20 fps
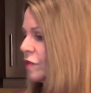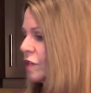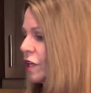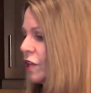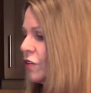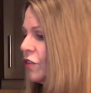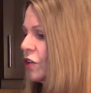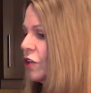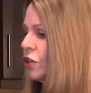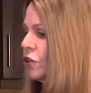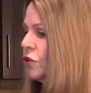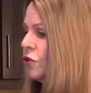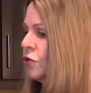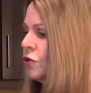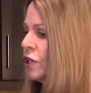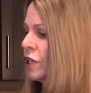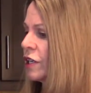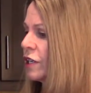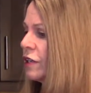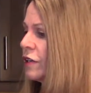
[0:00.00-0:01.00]
the
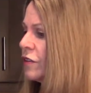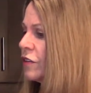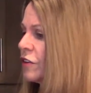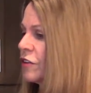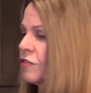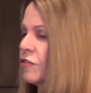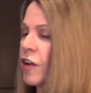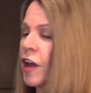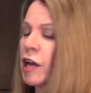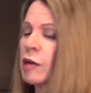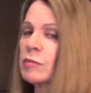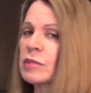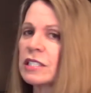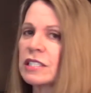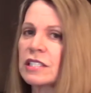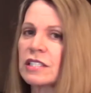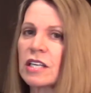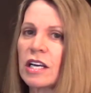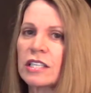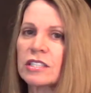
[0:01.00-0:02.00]
unit, the family
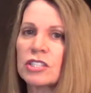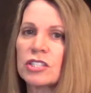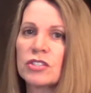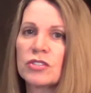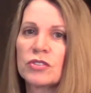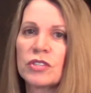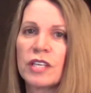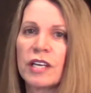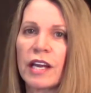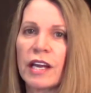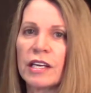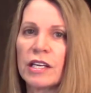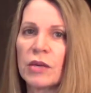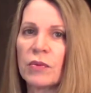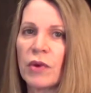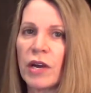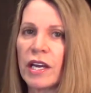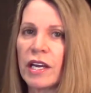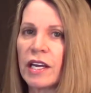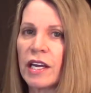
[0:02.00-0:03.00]
size unit
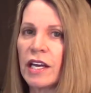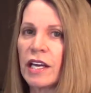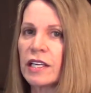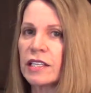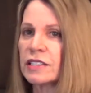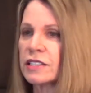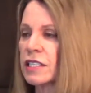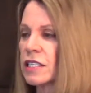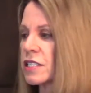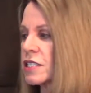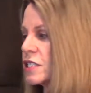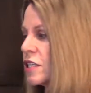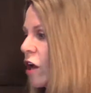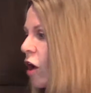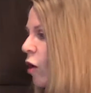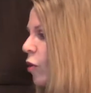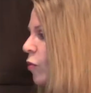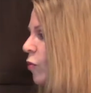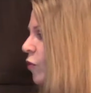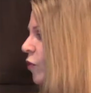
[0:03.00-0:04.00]
anyway, does come